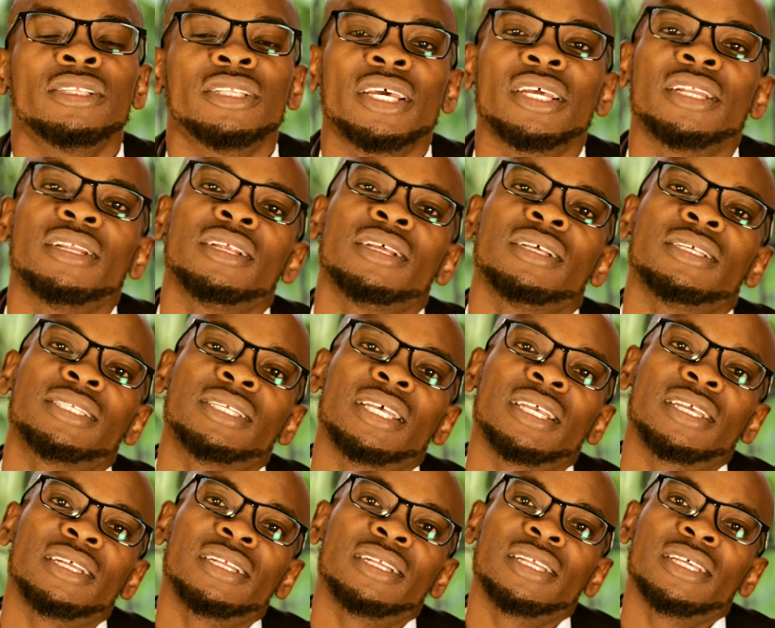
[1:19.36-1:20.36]
Then
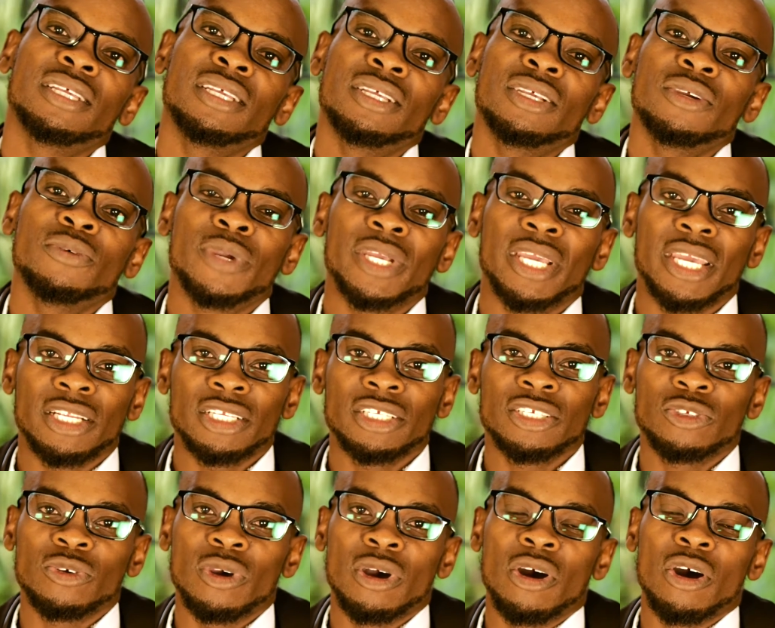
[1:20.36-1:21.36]
secondly, we get
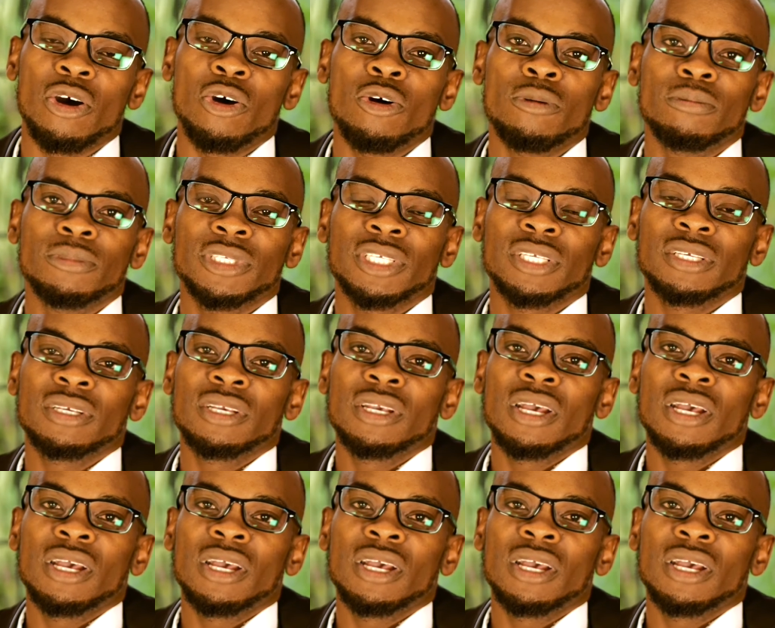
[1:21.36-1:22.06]
into our homes.